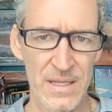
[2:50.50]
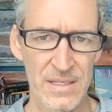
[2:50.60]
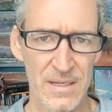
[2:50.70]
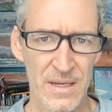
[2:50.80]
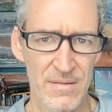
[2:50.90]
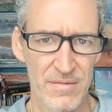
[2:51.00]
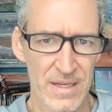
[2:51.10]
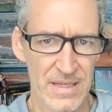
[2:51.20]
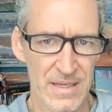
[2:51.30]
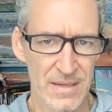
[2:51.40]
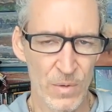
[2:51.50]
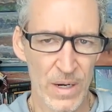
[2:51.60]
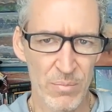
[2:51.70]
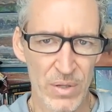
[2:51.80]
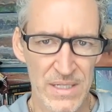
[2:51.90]
it's kind of like a
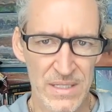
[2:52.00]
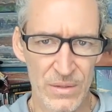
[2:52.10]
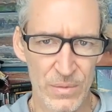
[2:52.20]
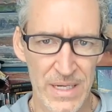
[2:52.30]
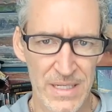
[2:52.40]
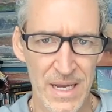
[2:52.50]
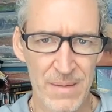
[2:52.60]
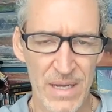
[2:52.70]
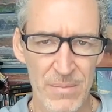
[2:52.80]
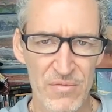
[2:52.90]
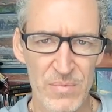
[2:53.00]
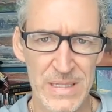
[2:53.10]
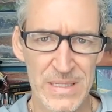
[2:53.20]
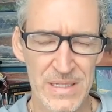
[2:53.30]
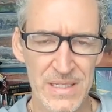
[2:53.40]
right place at the right time type of
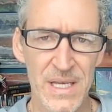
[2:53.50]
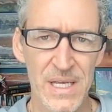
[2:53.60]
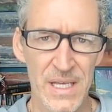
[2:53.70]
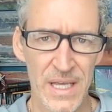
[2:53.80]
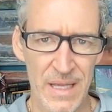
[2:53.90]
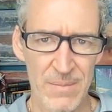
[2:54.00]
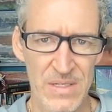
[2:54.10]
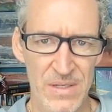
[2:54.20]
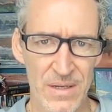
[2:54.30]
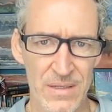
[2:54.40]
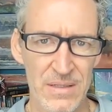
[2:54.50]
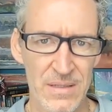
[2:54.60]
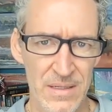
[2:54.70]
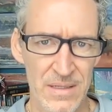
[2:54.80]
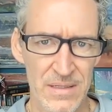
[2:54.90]
business.
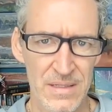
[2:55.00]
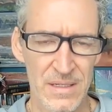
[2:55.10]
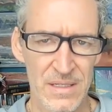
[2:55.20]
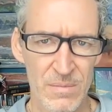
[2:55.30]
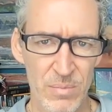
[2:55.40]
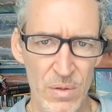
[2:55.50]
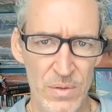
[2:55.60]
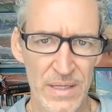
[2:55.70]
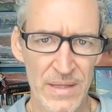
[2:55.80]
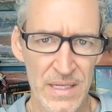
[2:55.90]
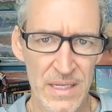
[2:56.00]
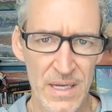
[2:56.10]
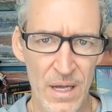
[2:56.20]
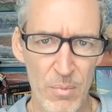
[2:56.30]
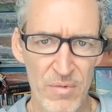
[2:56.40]
Amazon is exploding. They
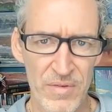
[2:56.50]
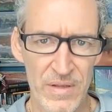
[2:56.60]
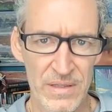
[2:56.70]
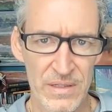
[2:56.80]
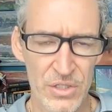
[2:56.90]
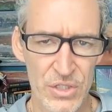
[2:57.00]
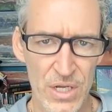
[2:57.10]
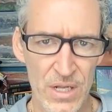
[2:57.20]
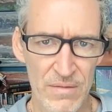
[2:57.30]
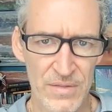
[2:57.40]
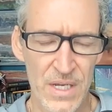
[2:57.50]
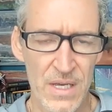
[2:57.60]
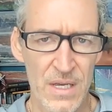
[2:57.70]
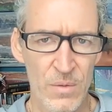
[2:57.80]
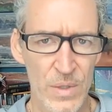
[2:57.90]
need help filling their shelves.
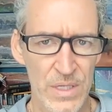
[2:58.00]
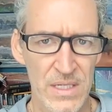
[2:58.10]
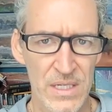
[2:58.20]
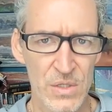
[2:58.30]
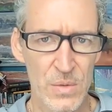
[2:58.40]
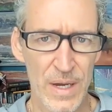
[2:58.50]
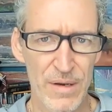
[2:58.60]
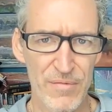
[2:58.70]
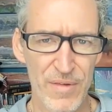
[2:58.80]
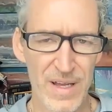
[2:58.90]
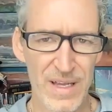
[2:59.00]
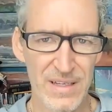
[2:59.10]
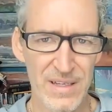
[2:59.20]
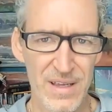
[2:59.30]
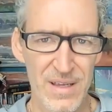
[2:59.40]
We teach you how to
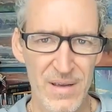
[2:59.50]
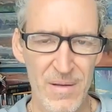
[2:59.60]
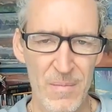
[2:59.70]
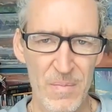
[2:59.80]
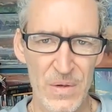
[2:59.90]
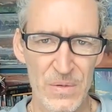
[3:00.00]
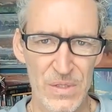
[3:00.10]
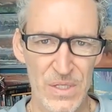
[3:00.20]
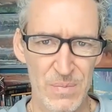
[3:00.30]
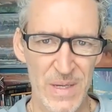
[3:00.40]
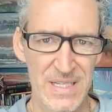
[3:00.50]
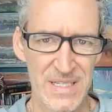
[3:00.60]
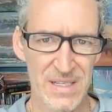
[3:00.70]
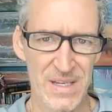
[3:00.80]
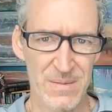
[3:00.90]
find those
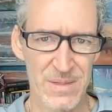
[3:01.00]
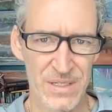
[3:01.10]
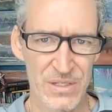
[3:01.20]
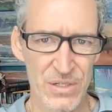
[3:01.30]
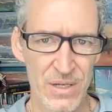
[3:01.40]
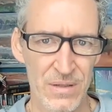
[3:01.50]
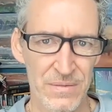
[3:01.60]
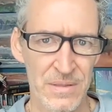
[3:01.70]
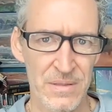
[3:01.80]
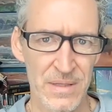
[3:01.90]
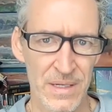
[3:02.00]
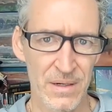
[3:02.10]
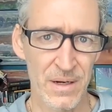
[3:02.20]
spaces on Amazon shelves that